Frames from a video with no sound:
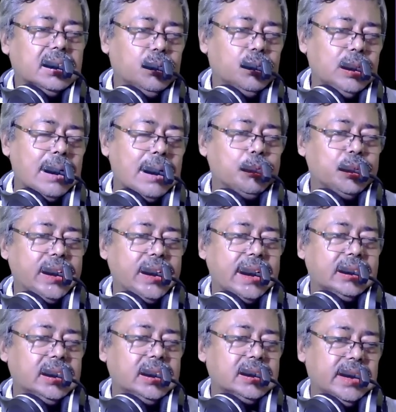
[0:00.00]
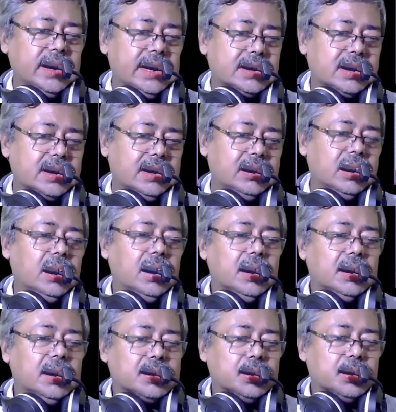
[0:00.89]
We have to take this relation.
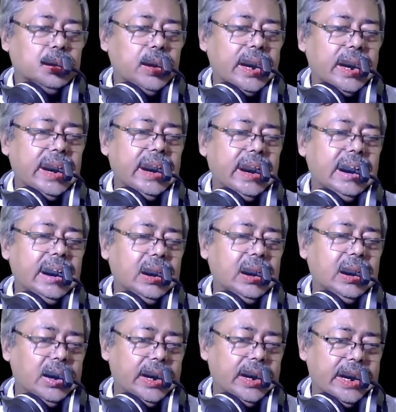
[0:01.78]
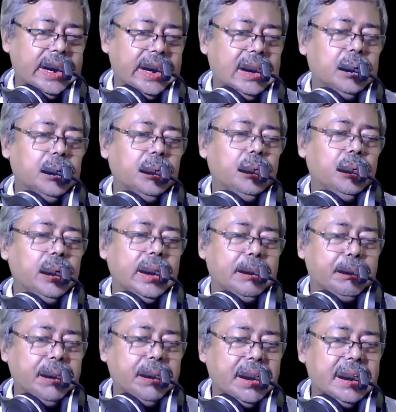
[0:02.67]
So L, LO,
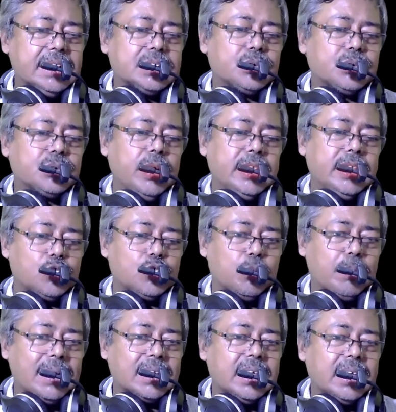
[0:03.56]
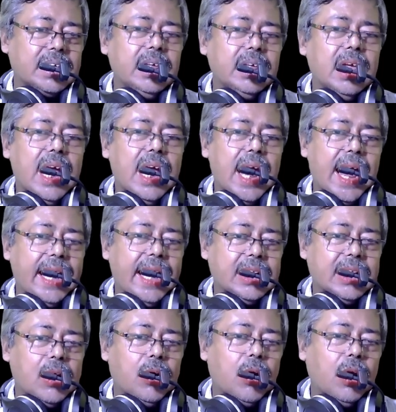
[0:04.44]
P is showing the super key,
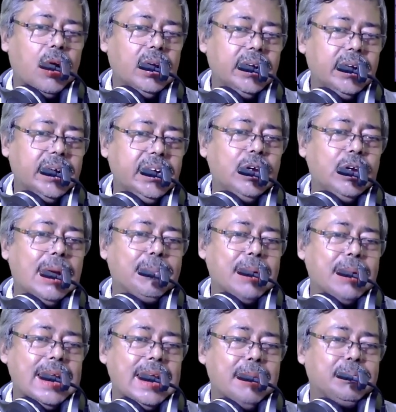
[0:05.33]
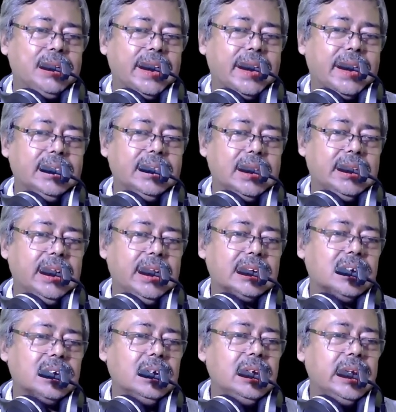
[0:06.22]
and already I have taken the
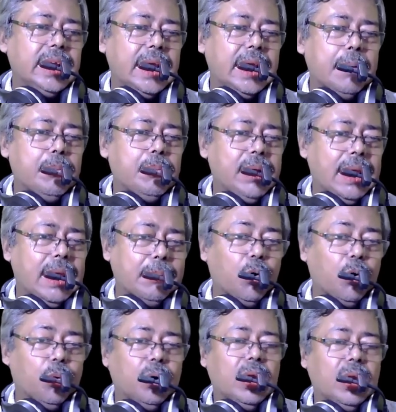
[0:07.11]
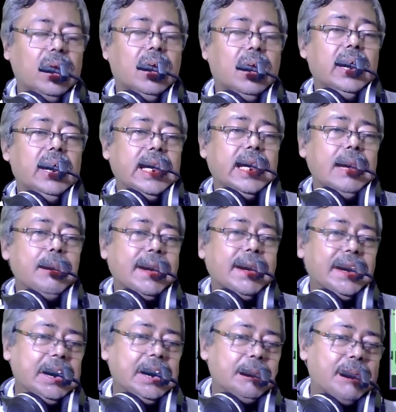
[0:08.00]
relation M, MO. M
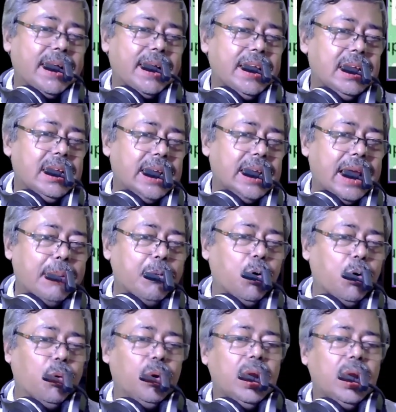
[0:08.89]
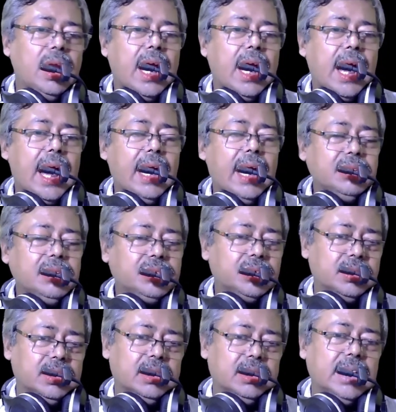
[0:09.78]
identifying MO. And
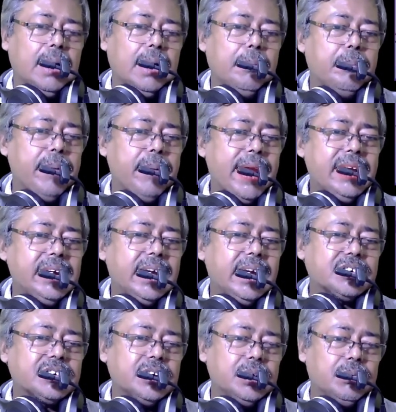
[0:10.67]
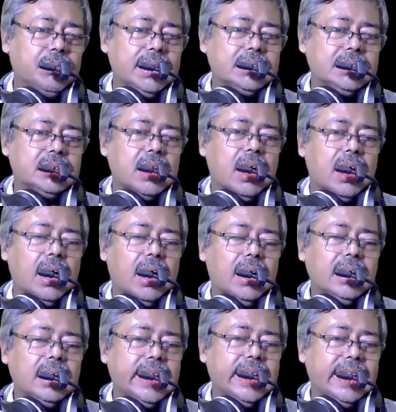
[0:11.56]
the main relation was
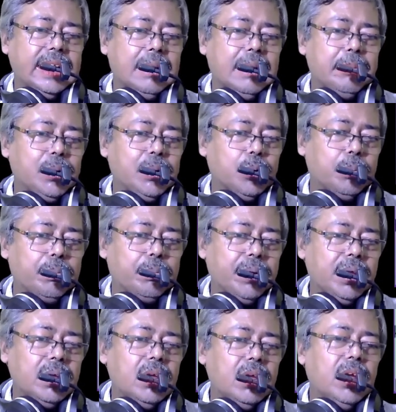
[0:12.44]
R, LM, OP.